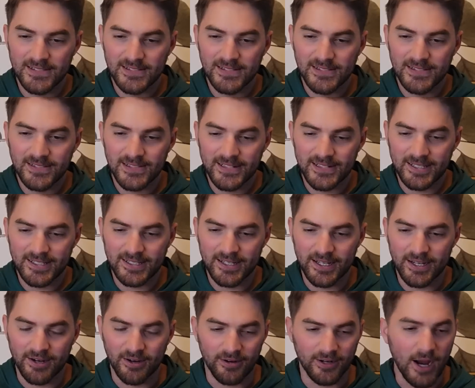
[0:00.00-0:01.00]
Let's see
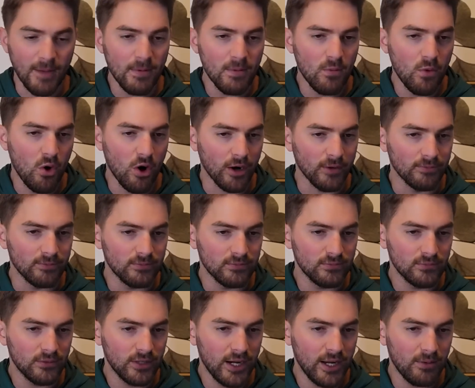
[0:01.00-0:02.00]
here. A couple more.
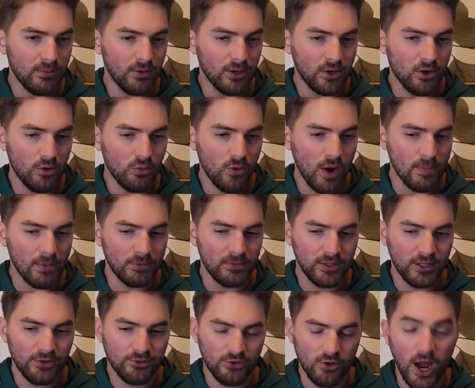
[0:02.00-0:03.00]
We're gonna go and wrap up
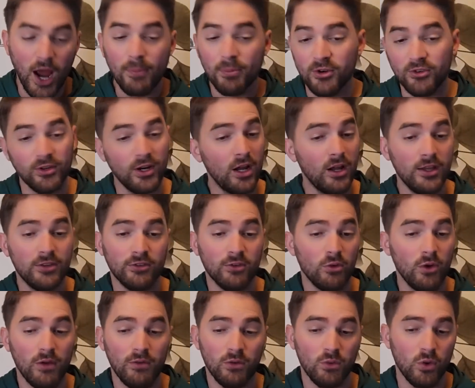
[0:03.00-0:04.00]
today's show. I appreciate each
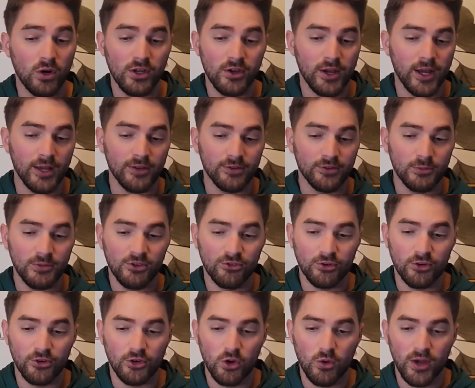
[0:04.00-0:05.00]
and every one of you guys. So be
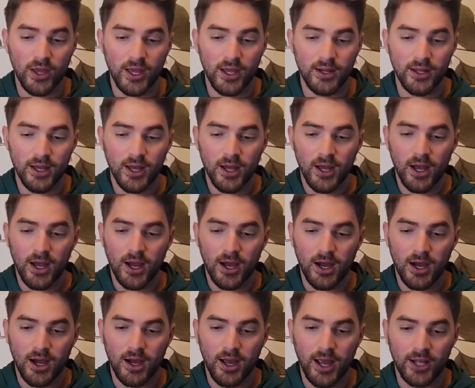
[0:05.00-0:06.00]
sure to go ahead
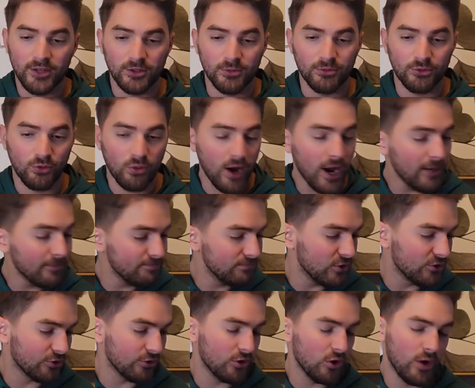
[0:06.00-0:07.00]
and subscribe. Be
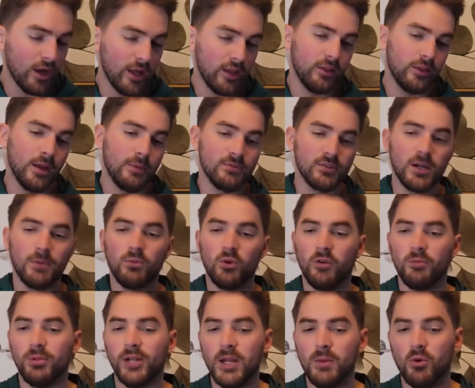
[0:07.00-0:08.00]
sure to go ahead and thumbs up.
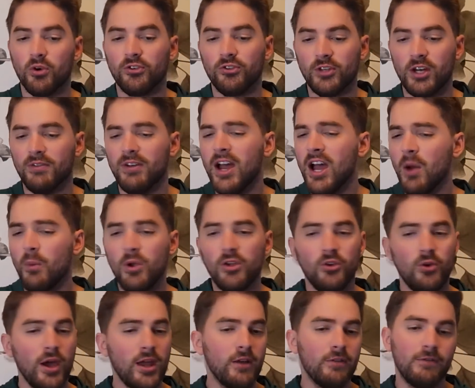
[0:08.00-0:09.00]
We'll play more stuff. We
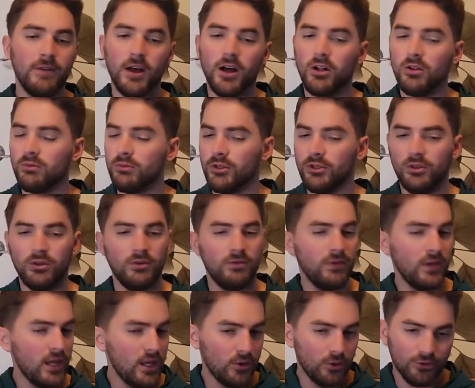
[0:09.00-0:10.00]
do NFL. We do
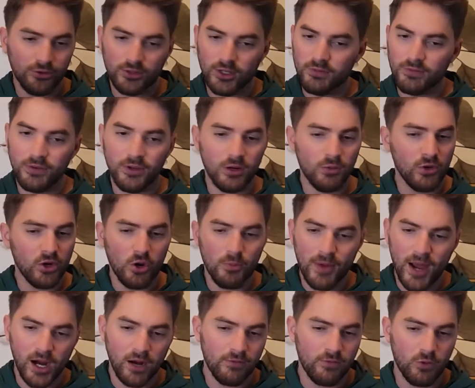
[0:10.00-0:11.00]
Eagles stuff here. We go
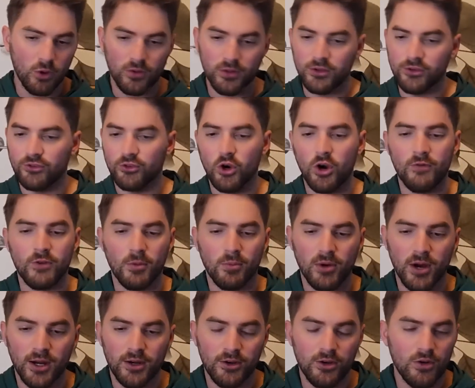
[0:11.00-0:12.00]
back and forth on this show. If you're
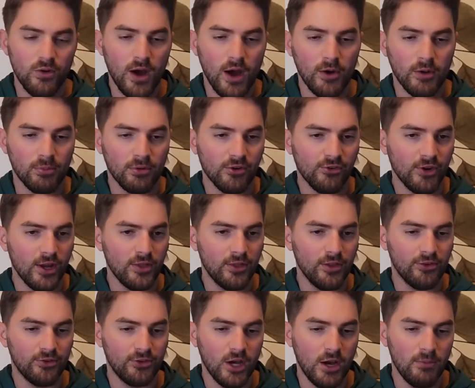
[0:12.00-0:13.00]
brand new, I would appreciate
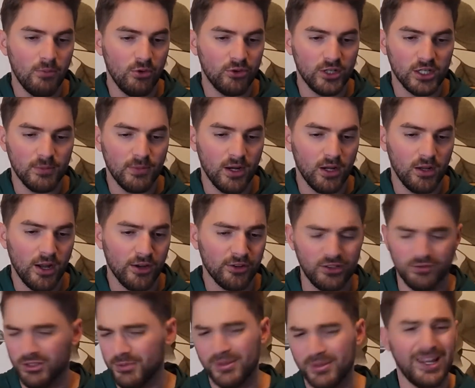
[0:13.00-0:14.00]
the sub. We talk about a lot of
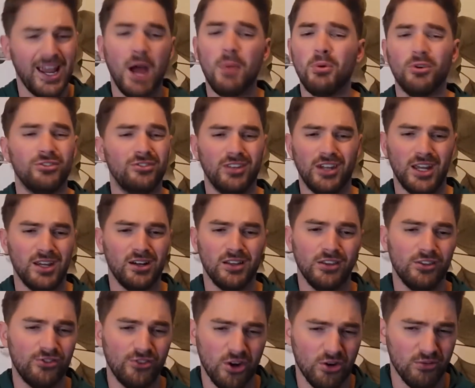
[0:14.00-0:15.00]
stuff. Talk about the Cowboys today on
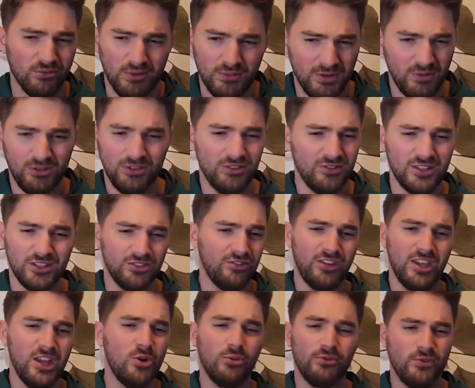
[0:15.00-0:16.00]
the show. I mean, it's not
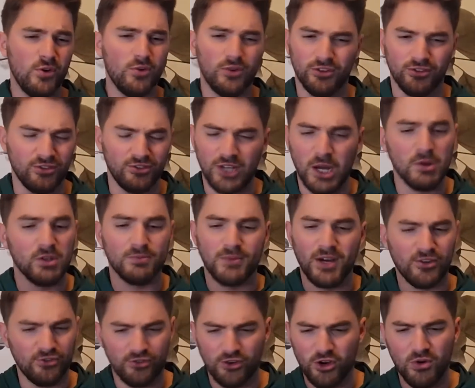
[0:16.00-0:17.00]
just Eagle focus. It's Thomas
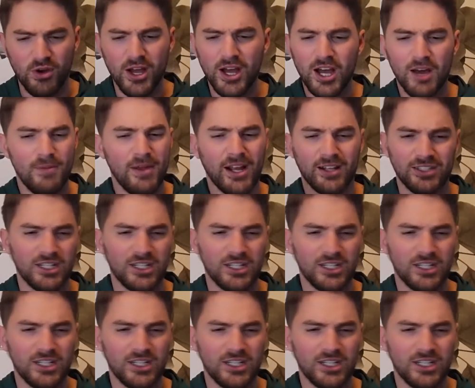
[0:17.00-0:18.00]
Mott Show. I'm gonna talk
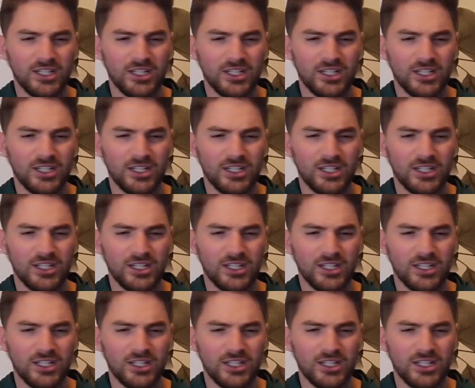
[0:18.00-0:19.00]
about whatever I want. Thomas
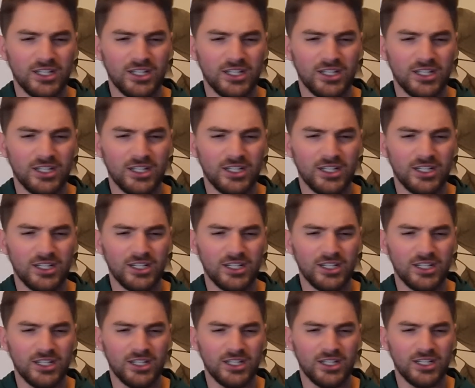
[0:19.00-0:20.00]
Mott Show. That's me. I can do whatever
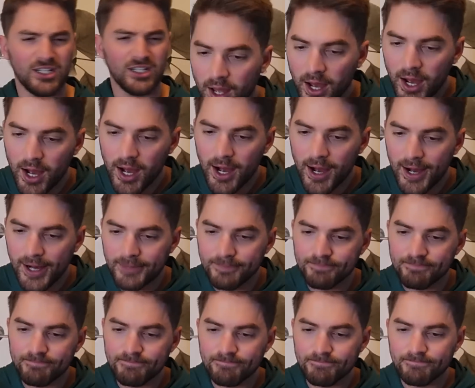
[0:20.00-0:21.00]
I
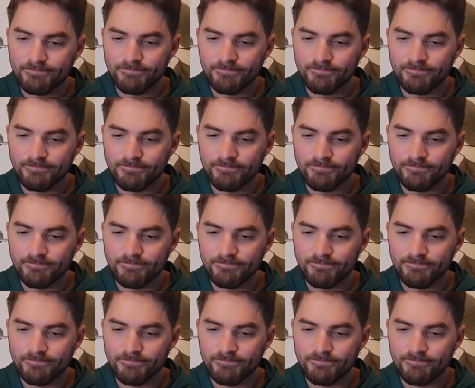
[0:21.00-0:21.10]
want.